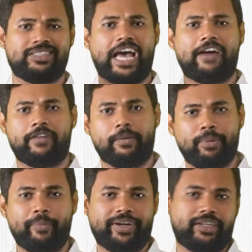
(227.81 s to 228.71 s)
have
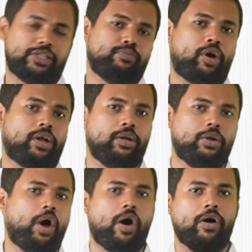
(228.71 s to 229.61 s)
implemented this model
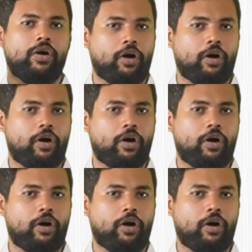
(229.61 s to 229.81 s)
law